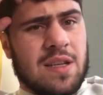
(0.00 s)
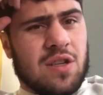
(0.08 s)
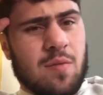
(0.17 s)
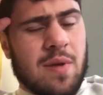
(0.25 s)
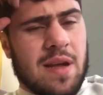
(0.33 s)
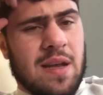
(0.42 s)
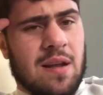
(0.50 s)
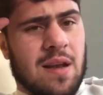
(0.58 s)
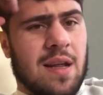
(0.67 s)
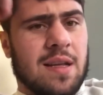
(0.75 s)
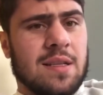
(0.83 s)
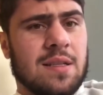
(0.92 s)
he's not making out
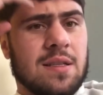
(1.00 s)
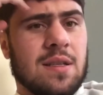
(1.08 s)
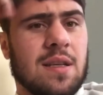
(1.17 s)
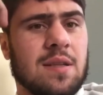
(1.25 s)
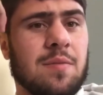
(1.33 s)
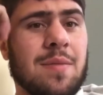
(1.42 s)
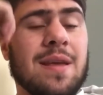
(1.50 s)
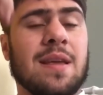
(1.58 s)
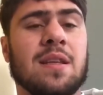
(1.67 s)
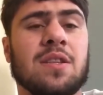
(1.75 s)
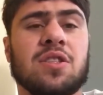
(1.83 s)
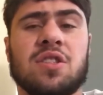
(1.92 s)
like he's
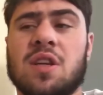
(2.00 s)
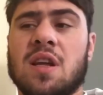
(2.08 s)
mean.